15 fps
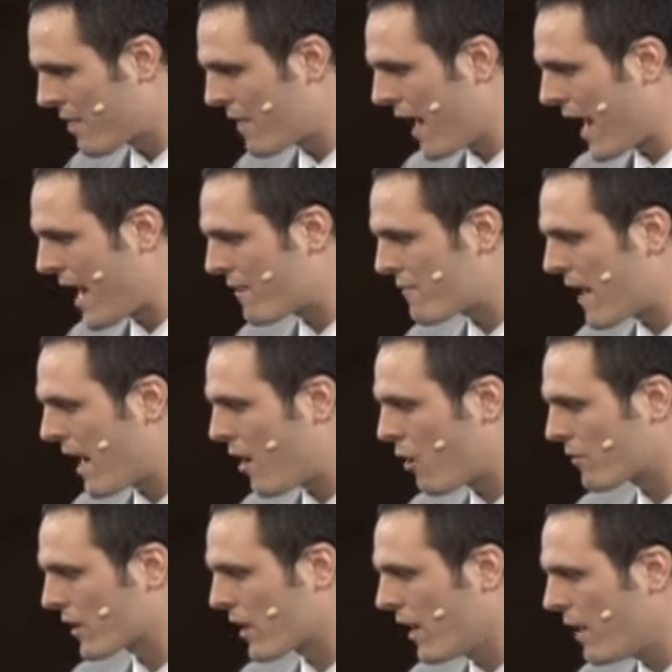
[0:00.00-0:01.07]
They have not
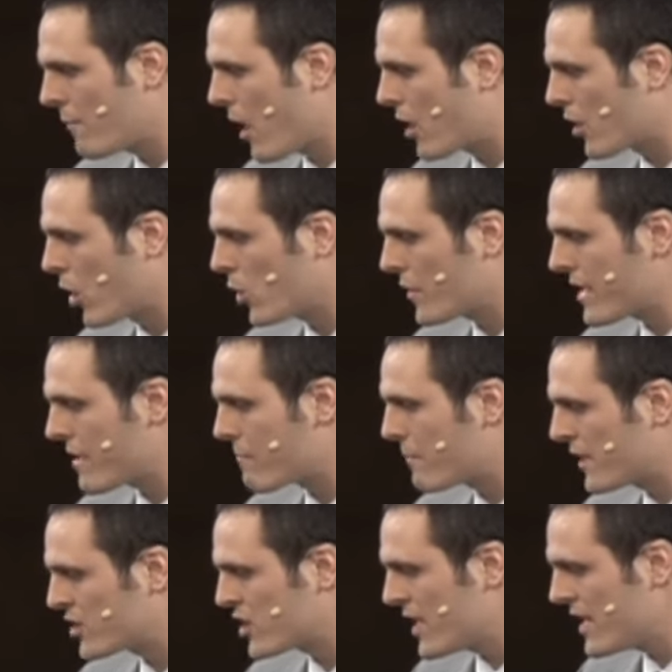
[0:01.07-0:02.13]
overcome unholy
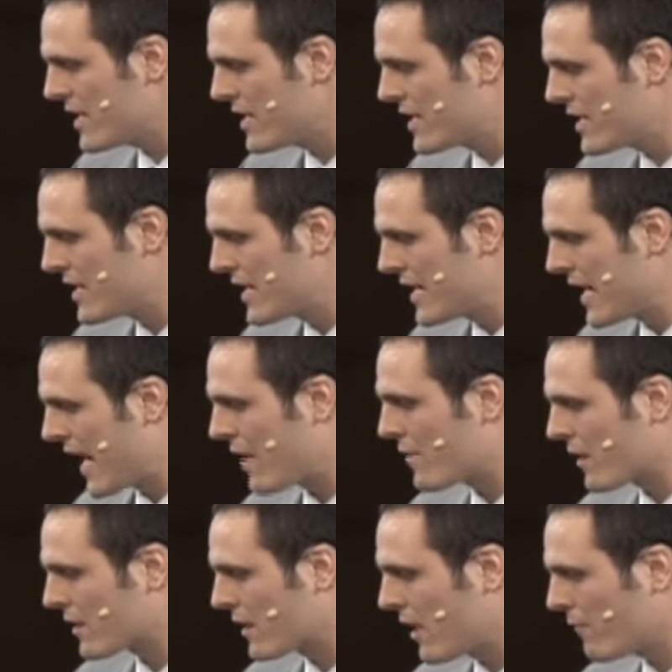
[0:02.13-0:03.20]
ambition and
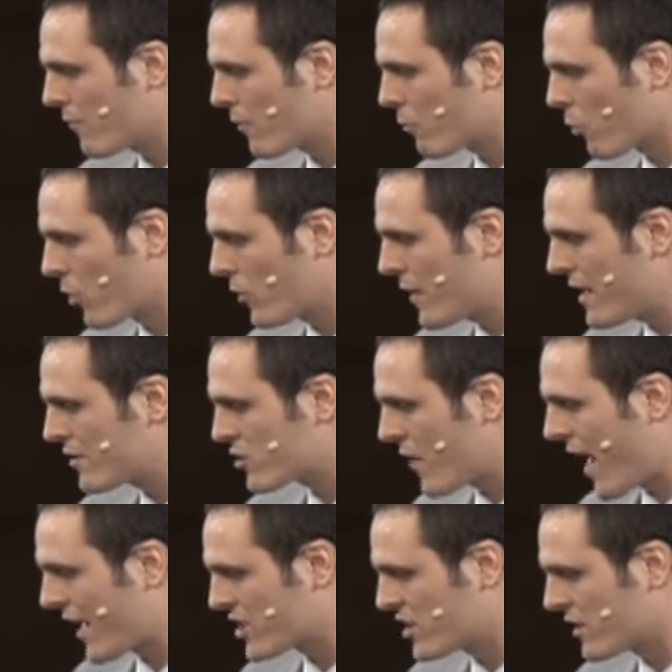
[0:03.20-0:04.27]
their love for worldly
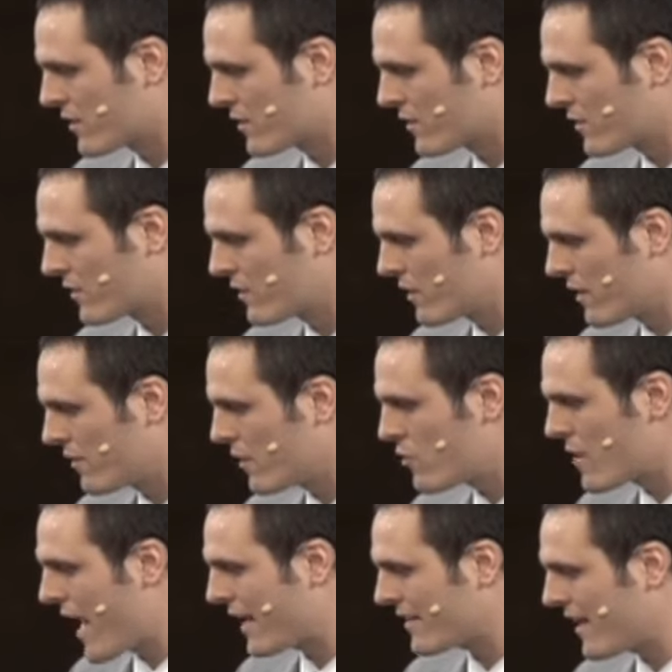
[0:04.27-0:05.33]
attractions. They
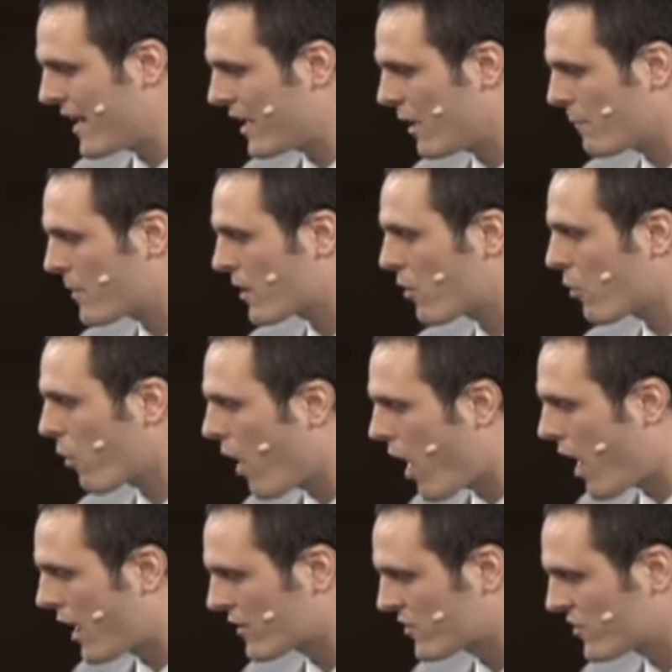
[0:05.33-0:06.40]
do not take up the
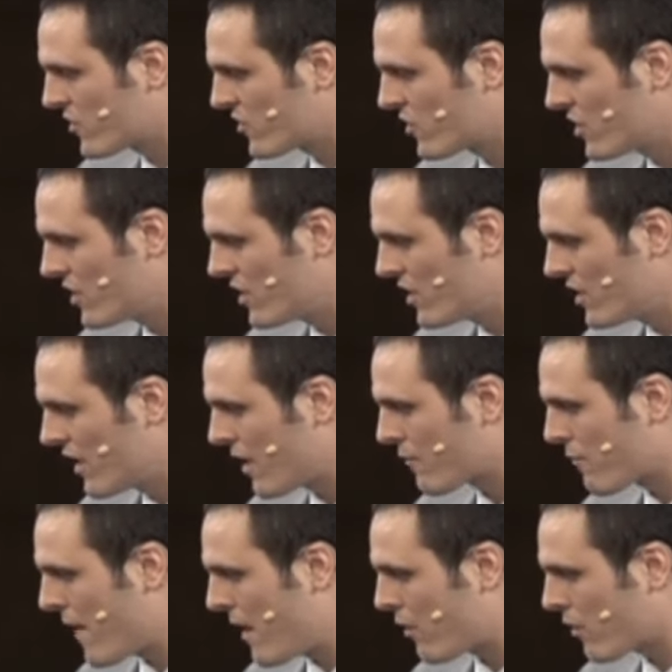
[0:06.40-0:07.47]
cross
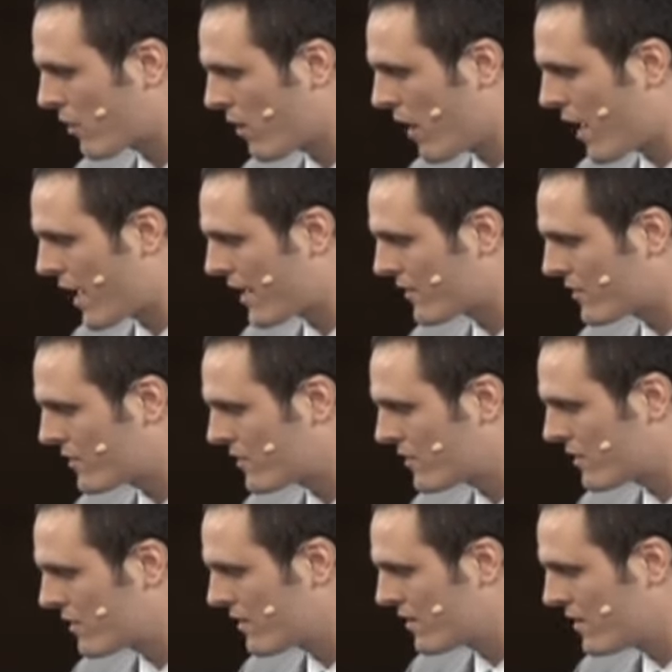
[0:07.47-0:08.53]
and follow Christ
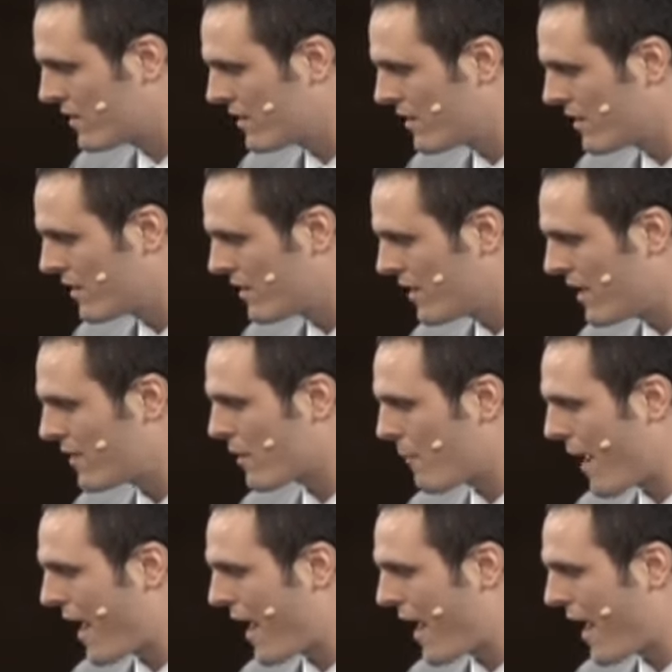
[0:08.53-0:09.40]
in the